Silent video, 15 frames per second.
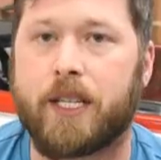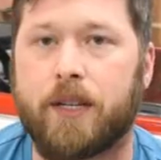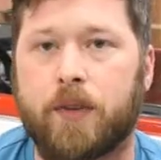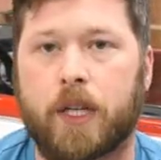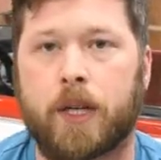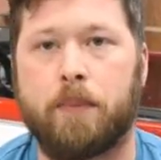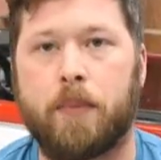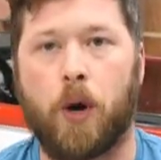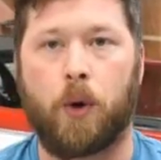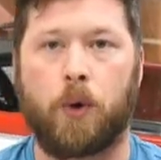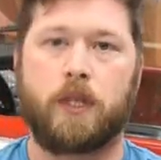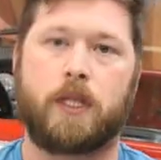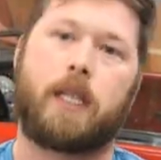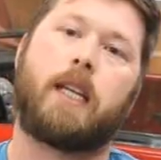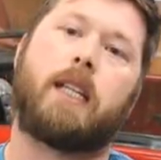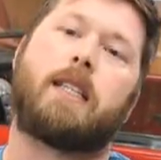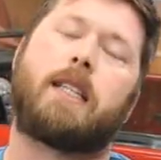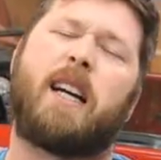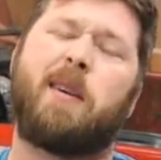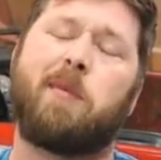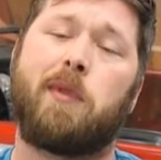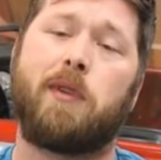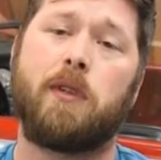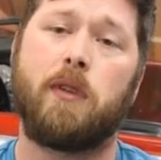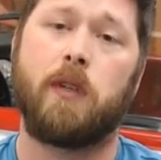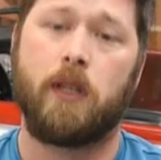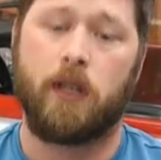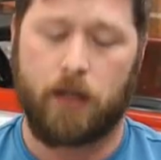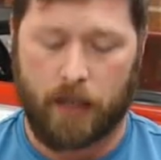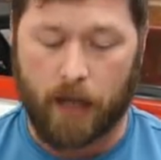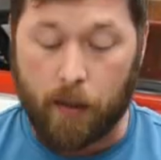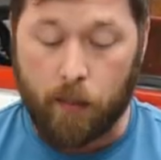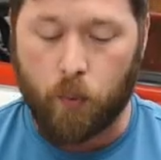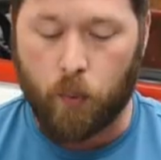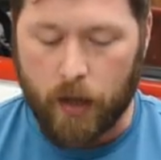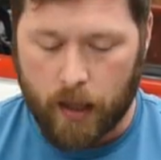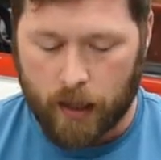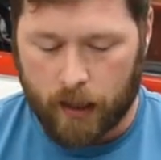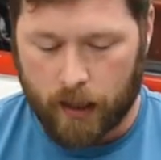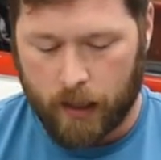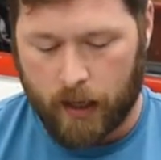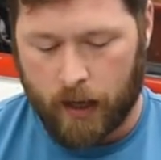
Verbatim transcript: the different components the kits come with,